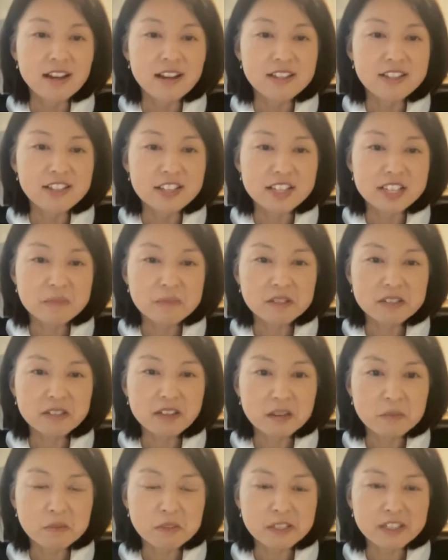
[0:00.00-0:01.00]
Uh, Jessie
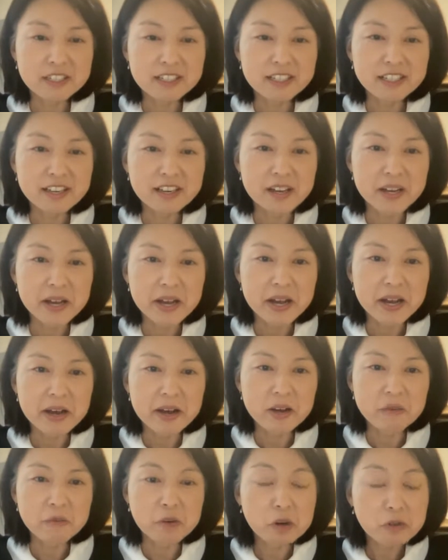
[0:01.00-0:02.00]
Montgomery
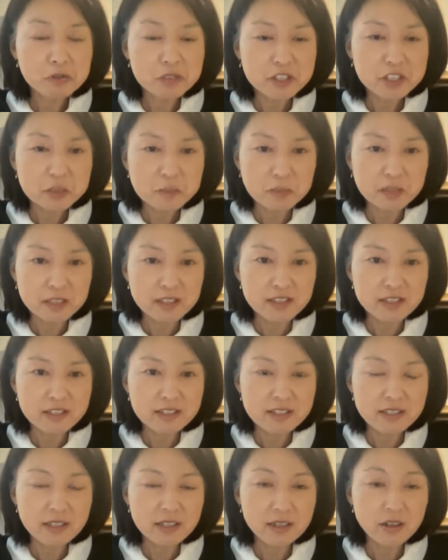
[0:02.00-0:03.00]
uh, wrote this
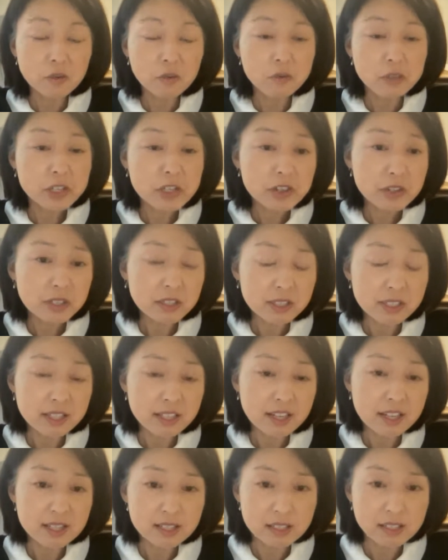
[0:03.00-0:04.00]
piece
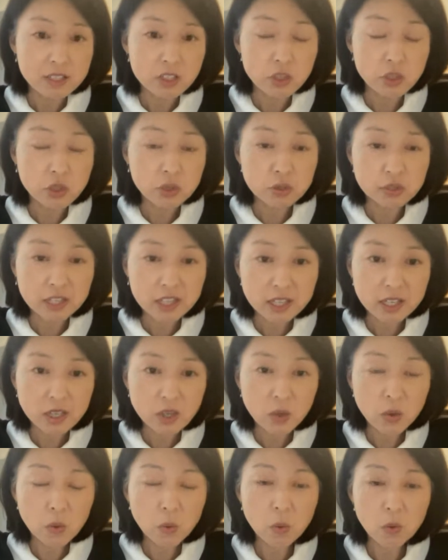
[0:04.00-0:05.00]
originally as a
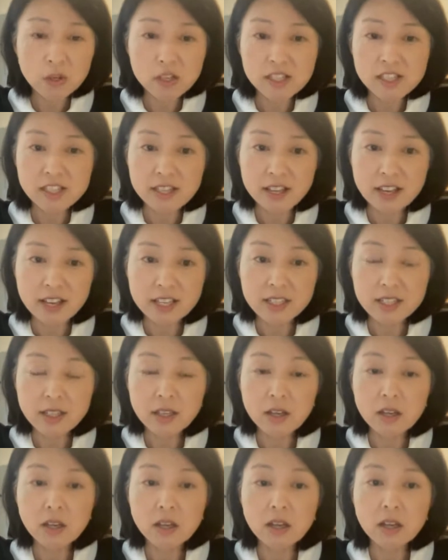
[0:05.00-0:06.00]
string quartet
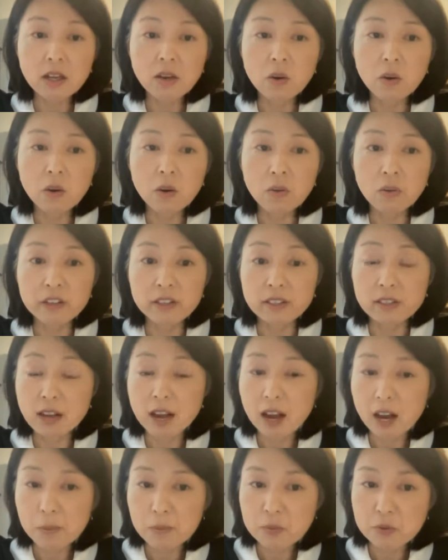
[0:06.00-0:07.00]
with an
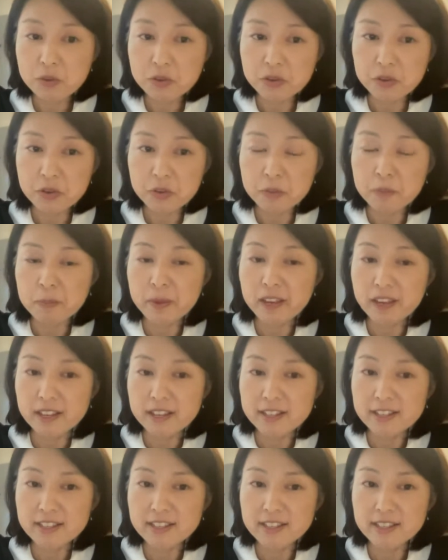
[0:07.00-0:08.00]
optional
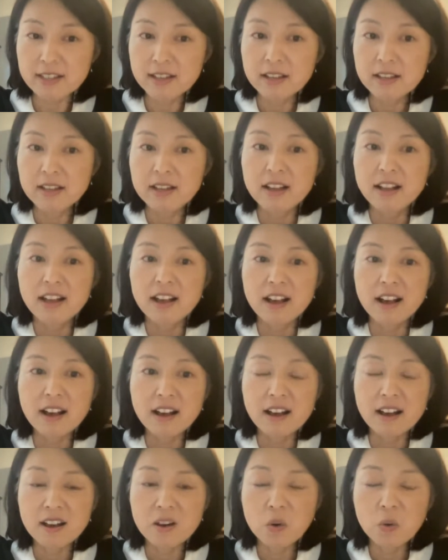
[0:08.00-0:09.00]
bass,
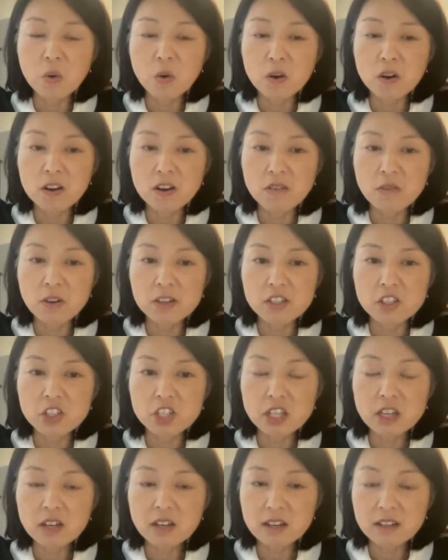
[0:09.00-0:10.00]
uh, or what
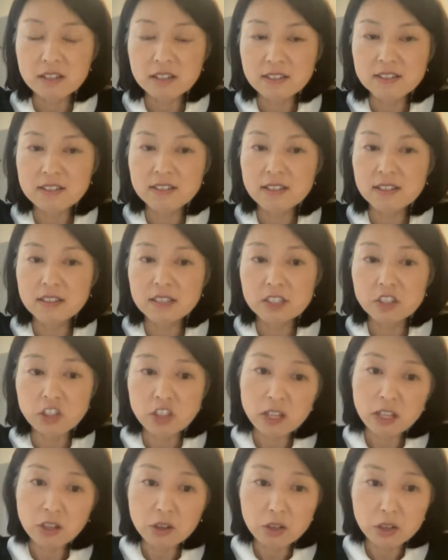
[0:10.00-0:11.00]
she calls the
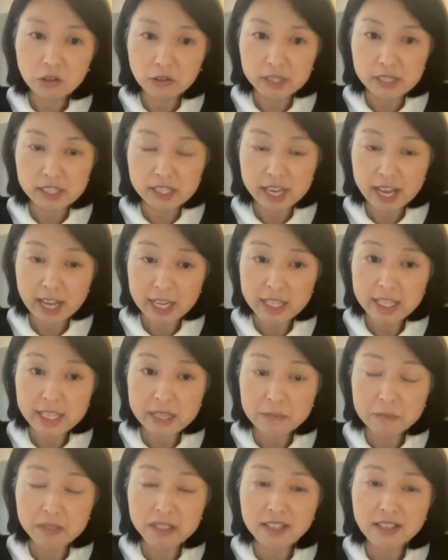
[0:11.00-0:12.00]
cello
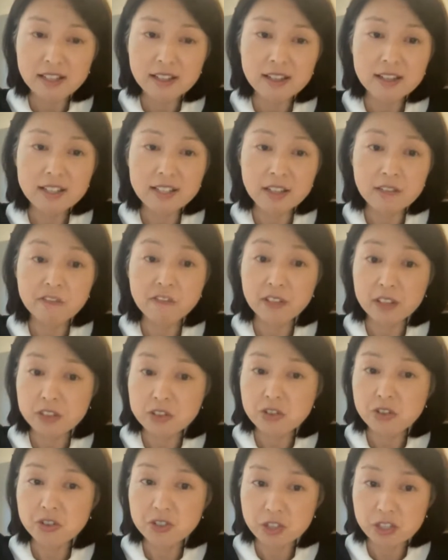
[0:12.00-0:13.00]
quintet, because it
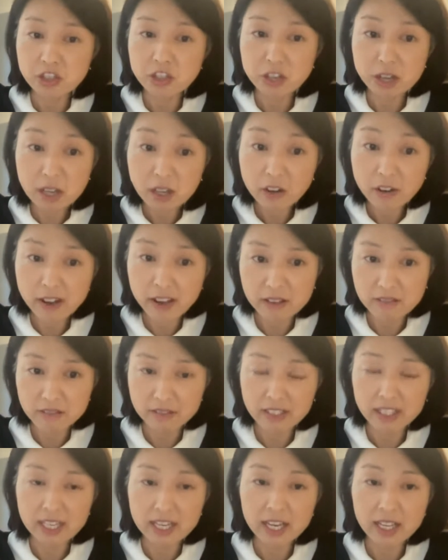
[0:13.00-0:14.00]
features the cello
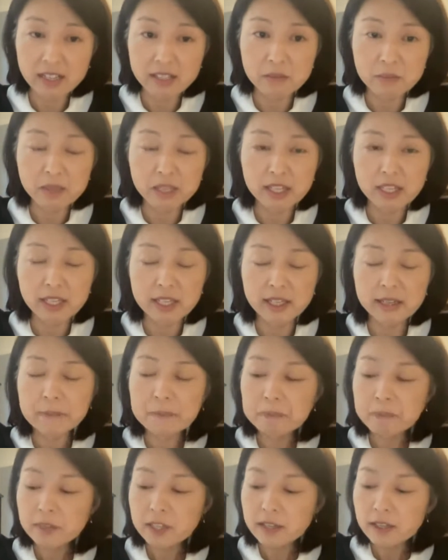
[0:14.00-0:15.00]
heavily at the
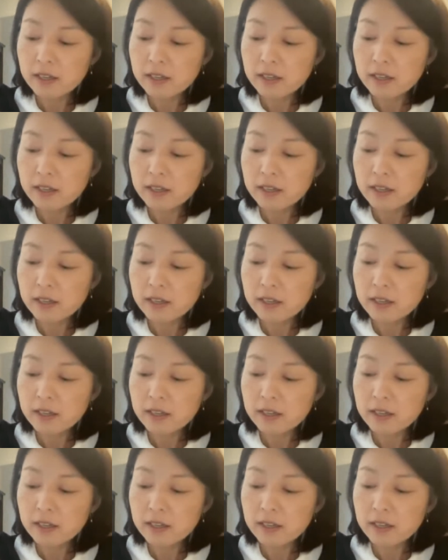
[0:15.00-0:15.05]
beginning.